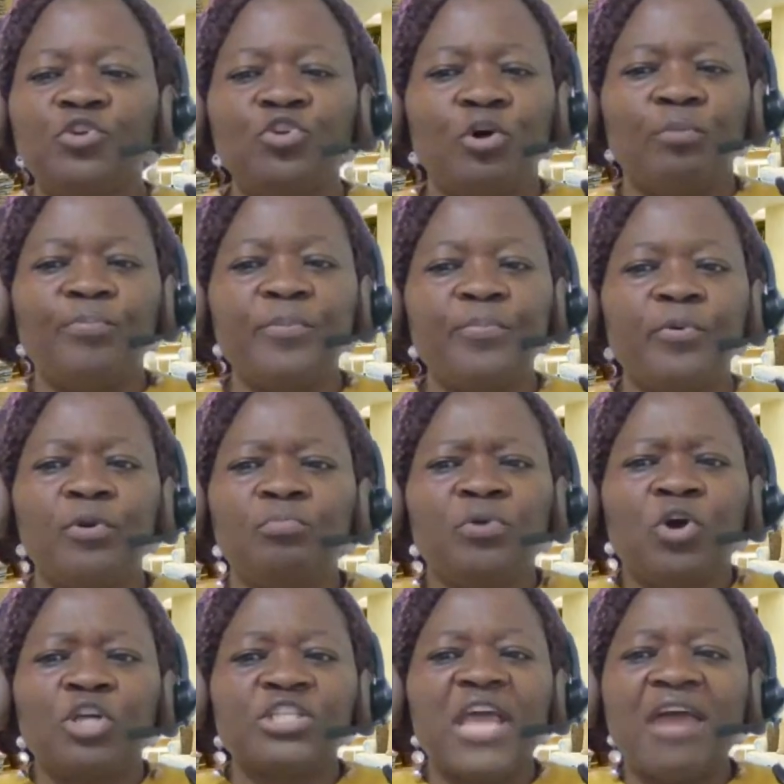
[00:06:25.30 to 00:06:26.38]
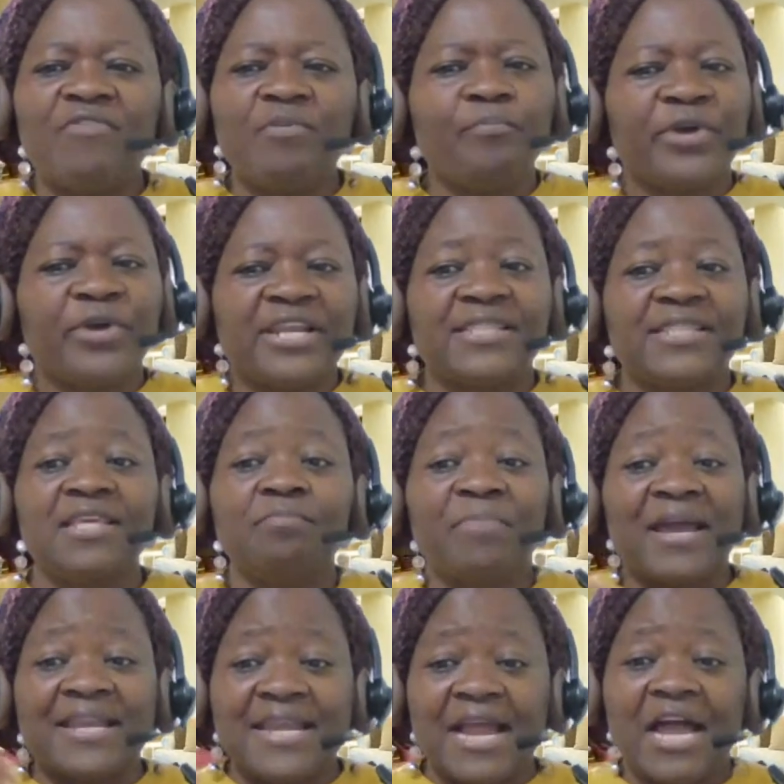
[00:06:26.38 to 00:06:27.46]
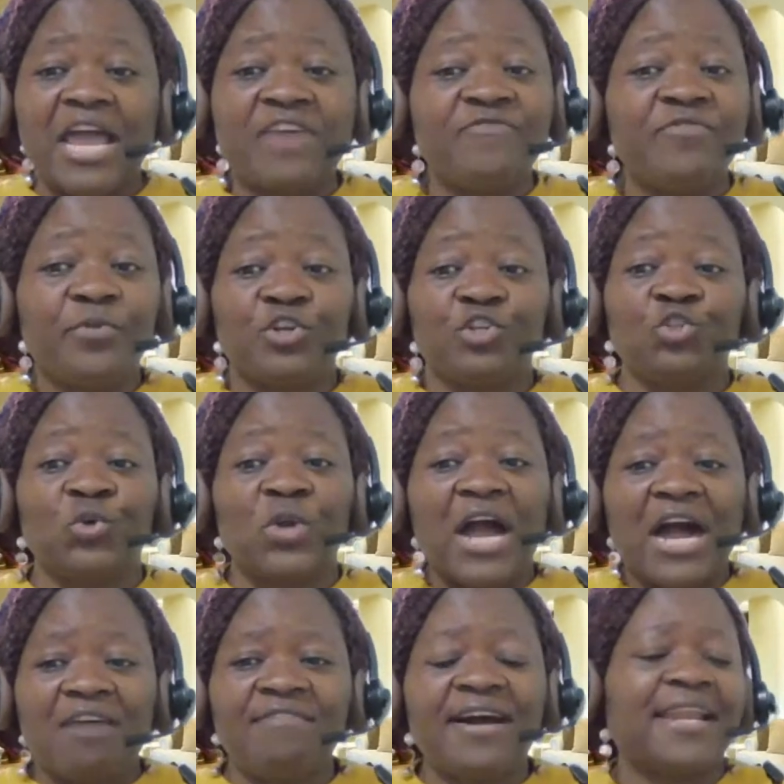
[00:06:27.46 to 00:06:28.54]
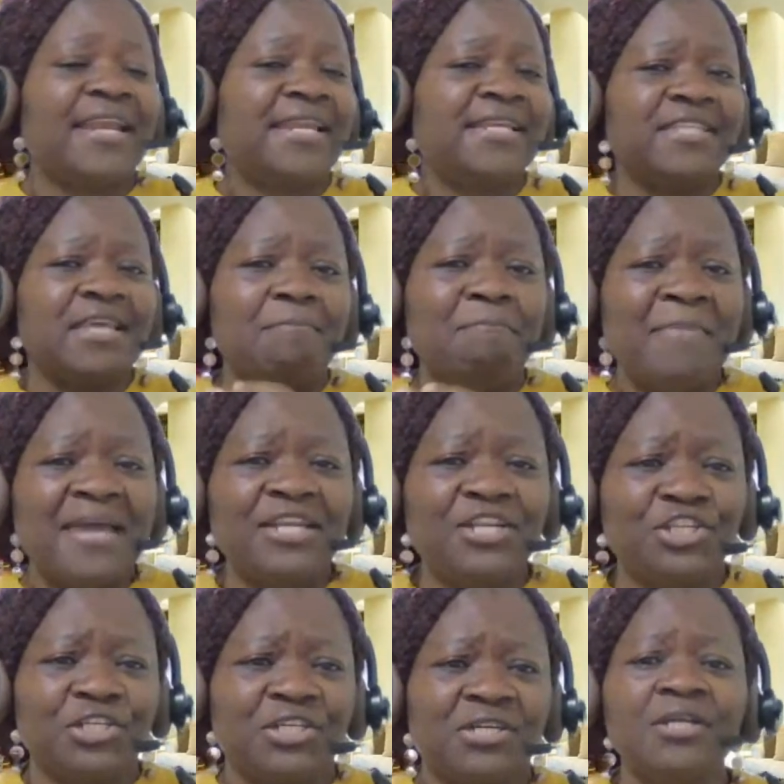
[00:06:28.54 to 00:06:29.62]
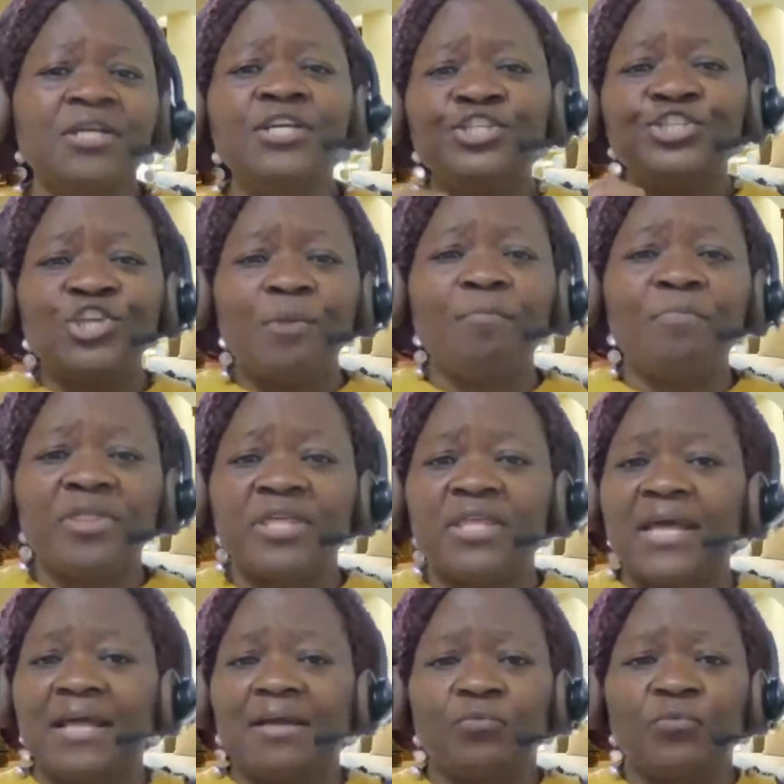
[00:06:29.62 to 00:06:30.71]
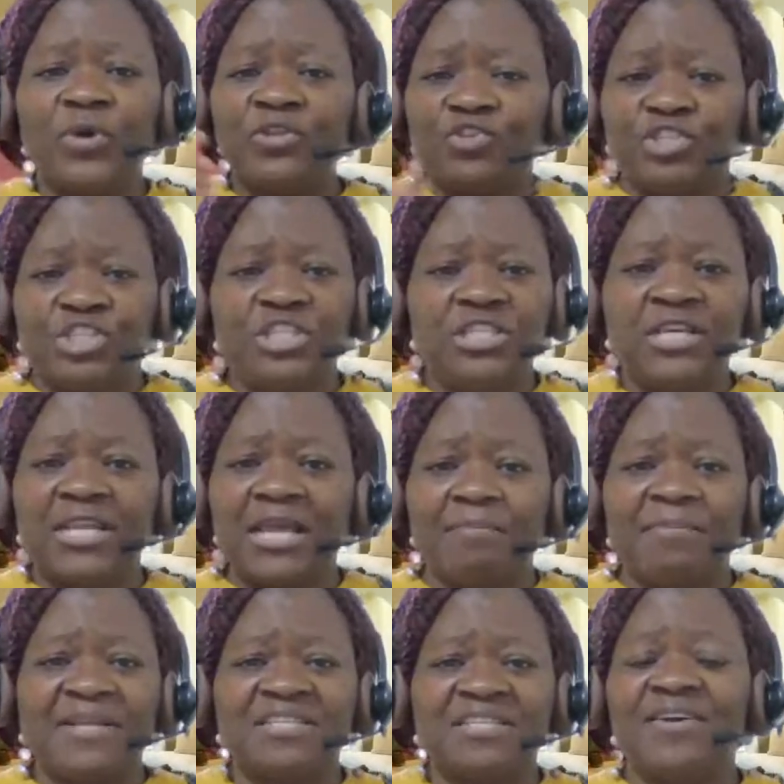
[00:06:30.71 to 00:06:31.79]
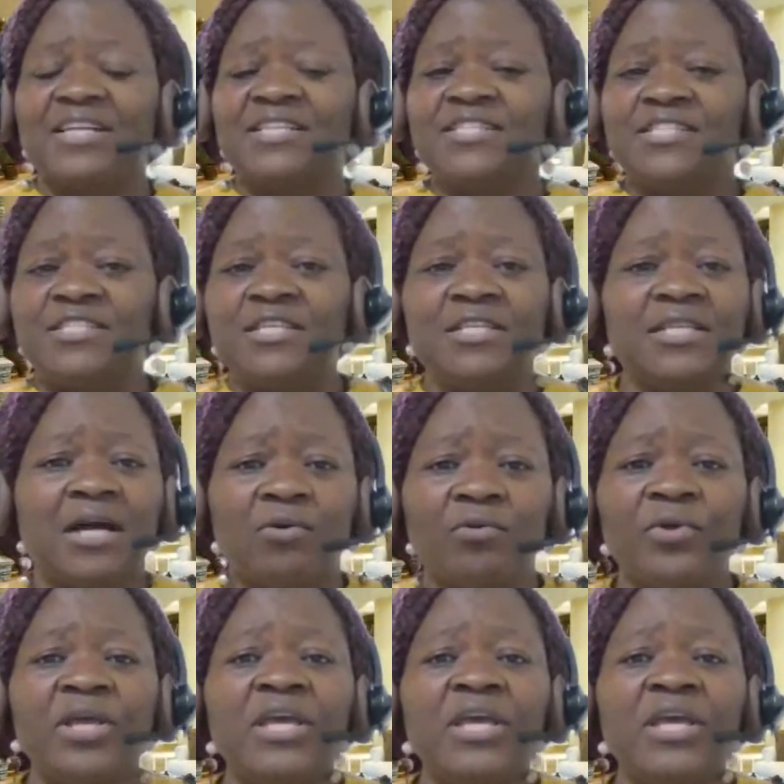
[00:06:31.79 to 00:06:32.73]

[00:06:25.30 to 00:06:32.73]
people, because everybody, I think by now, everybody should have at least a mentor, somebody that when you sit here like myself, I can sit down.